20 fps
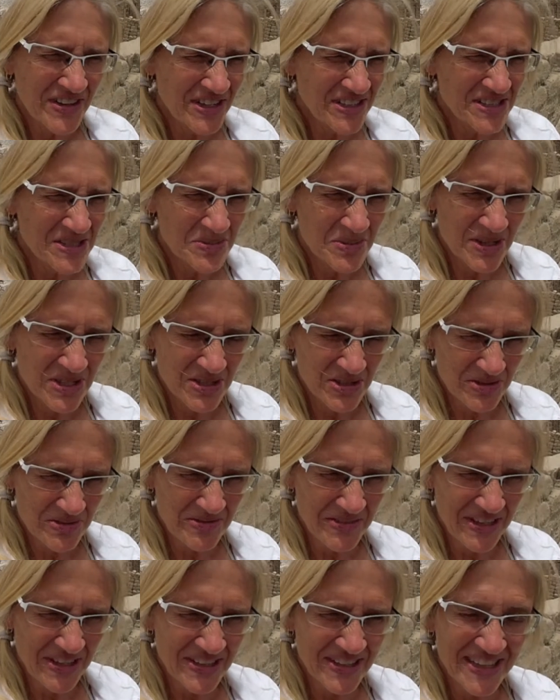very special
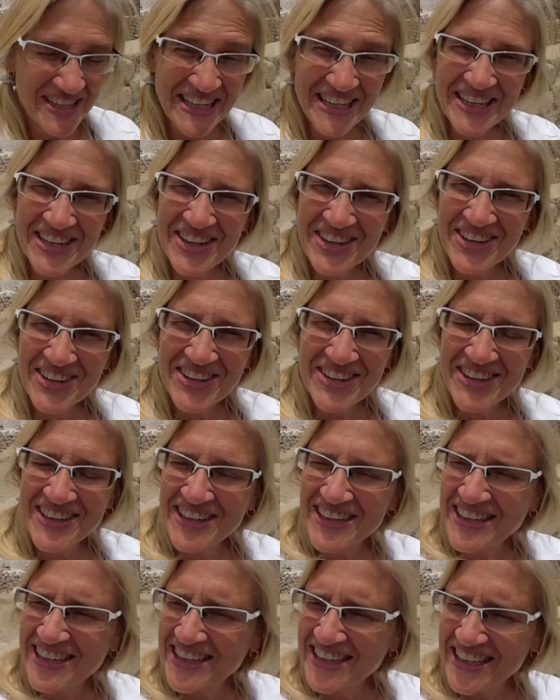feeling here.
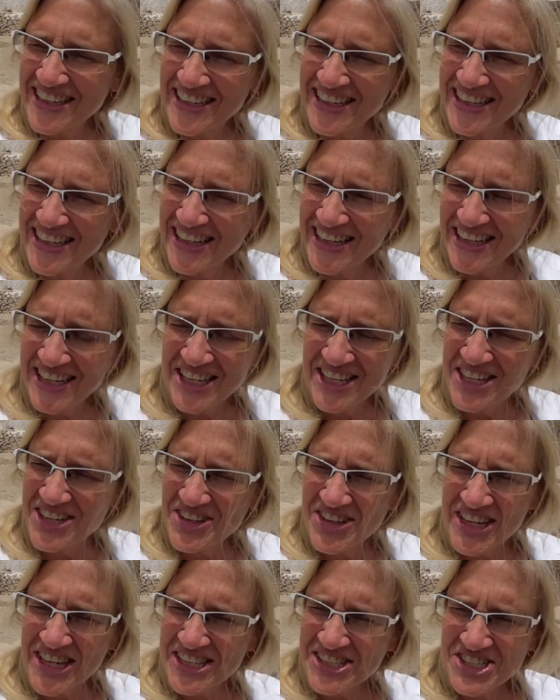You
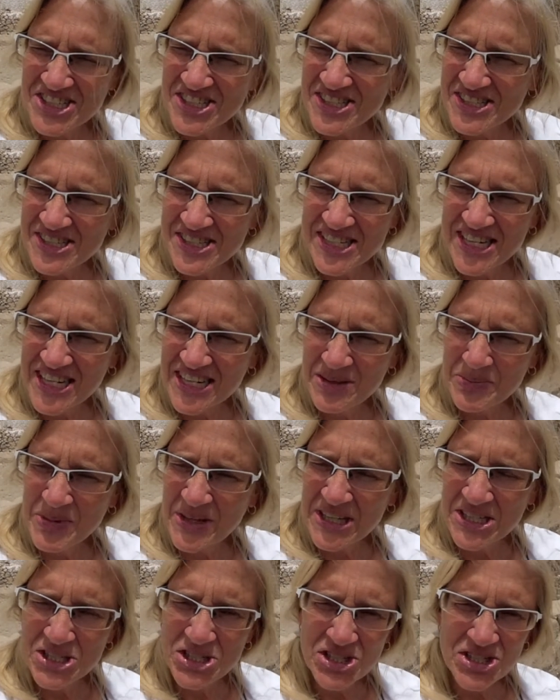can't just take a
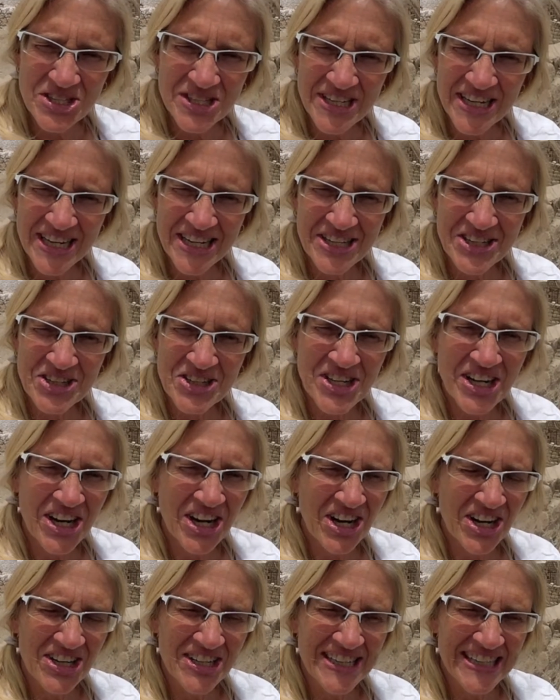picture and get in your
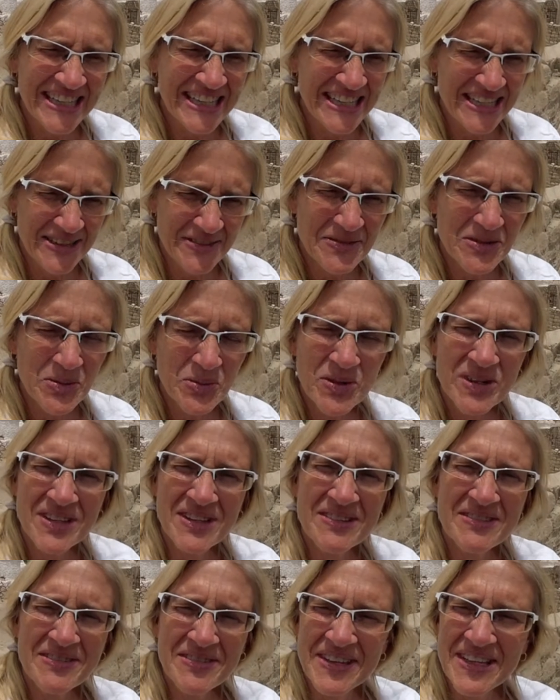car and leave. You
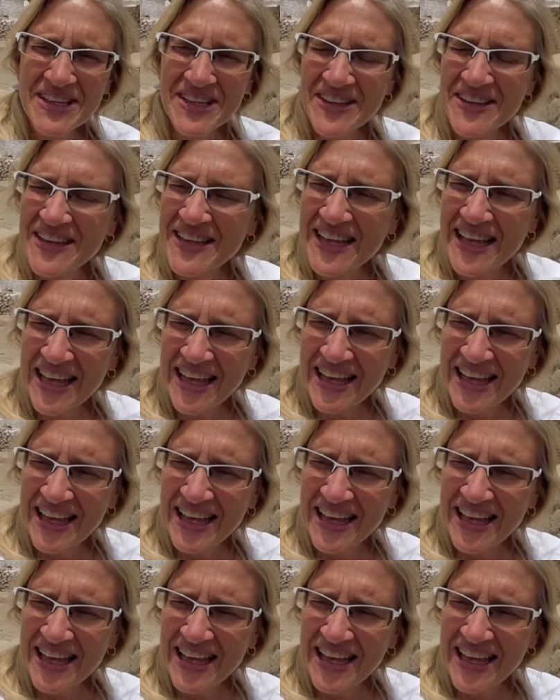really feel